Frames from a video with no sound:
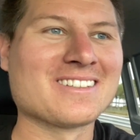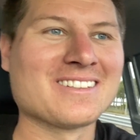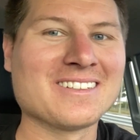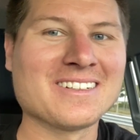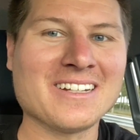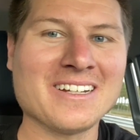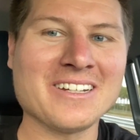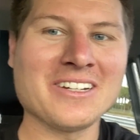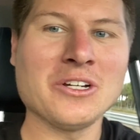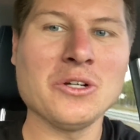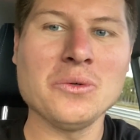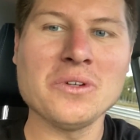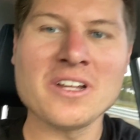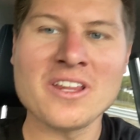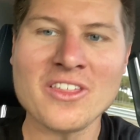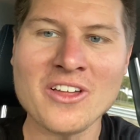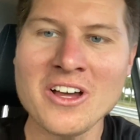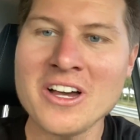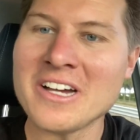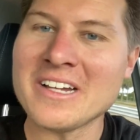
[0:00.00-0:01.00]
Like, who would have
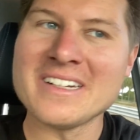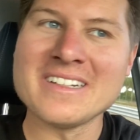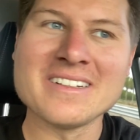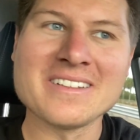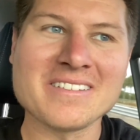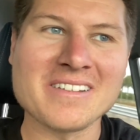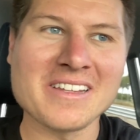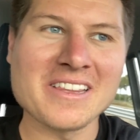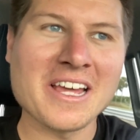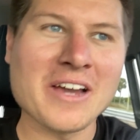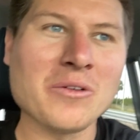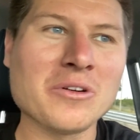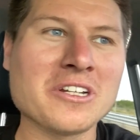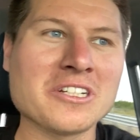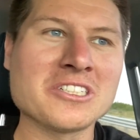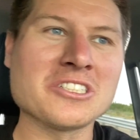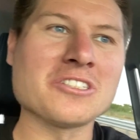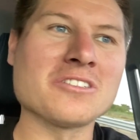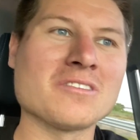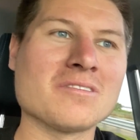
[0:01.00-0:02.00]
thought that that would have
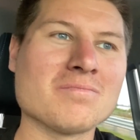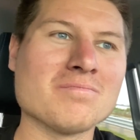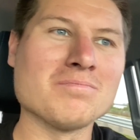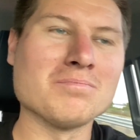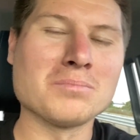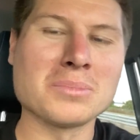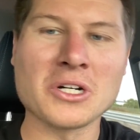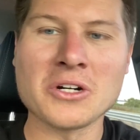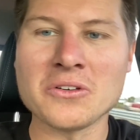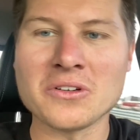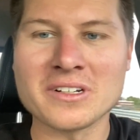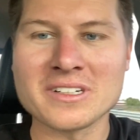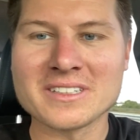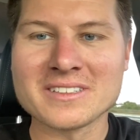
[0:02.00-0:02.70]
just broke?